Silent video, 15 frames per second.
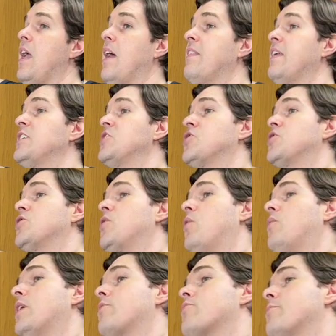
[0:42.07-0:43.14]
and then just
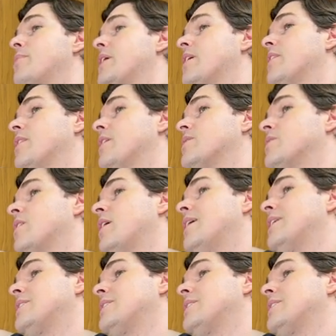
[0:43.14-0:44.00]
slowly repeat this